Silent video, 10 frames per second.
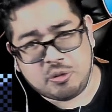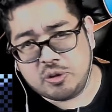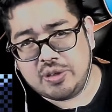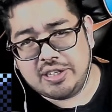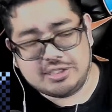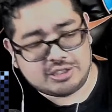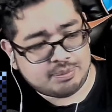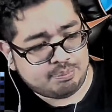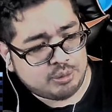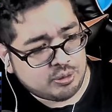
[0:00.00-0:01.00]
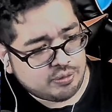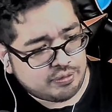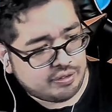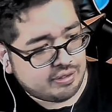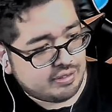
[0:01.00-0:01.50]
we'll go ahead and jump
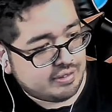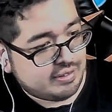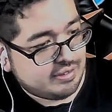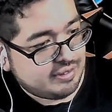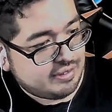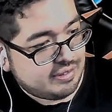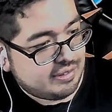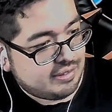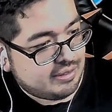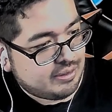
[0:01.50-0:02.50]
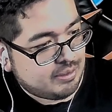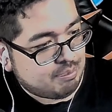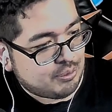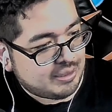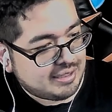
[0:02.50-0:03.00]
over. Oh
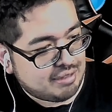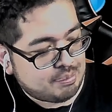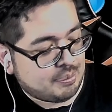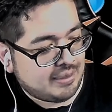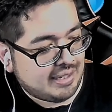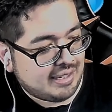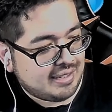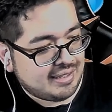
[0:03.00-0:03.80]
boy, Death Parade.